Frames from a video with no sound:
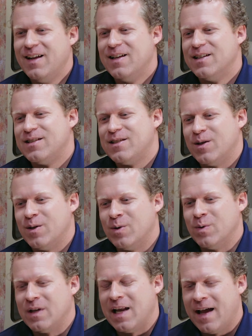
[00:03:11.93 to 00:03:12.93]

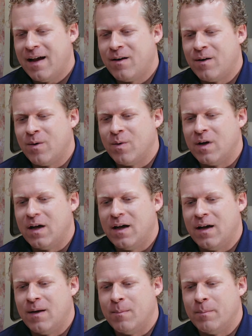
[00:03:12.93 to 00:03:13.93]
So now
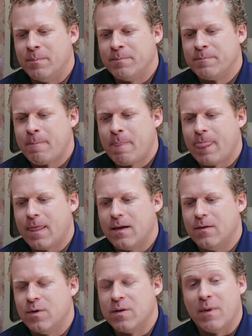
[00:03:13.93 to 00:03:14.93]

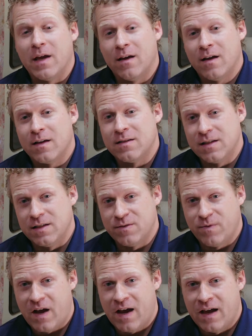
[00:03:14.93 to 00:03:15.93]
with my youngest, he's
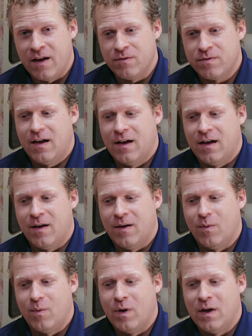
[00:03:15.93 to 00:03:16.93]
5,
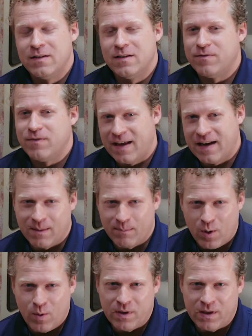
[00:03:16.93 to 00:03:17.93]
one defining
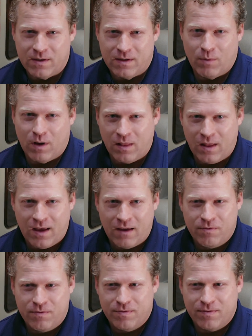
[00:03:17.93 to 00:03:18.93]
moment in my
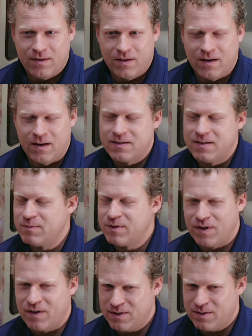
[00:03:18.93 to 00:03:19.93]
life, and it seems
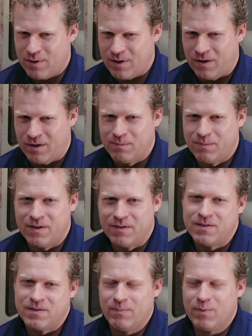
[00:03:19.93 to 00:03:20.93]
very small, but
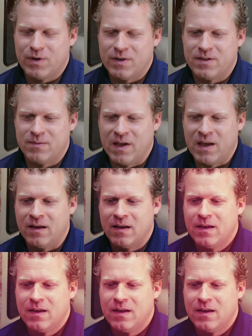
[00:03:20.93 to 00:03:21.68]
it's important to me,